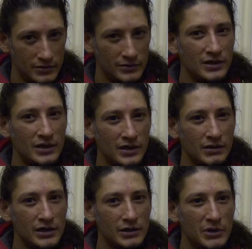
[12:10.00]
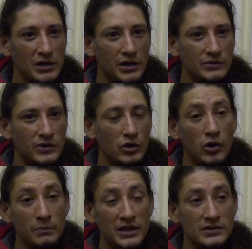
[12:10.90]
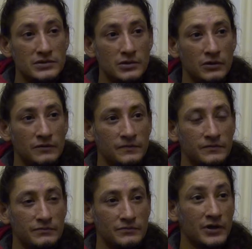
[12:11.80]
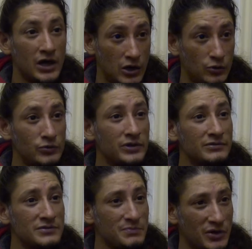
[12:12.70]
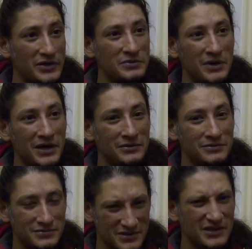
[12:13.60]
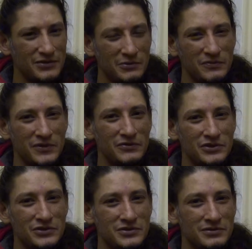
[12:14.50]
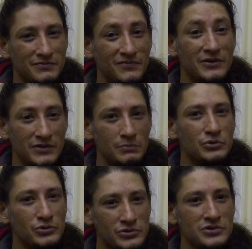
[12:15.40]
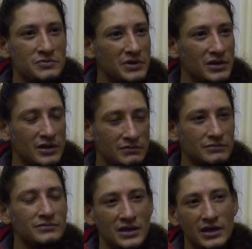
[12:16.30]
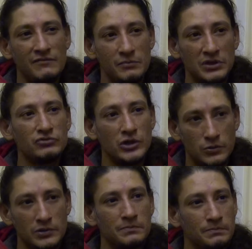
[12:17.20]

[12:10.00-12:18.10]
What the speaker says: Yeah, I liked the comics of the Hulk and Spider-Man, so they were very good, very important to me. They had to have a big role.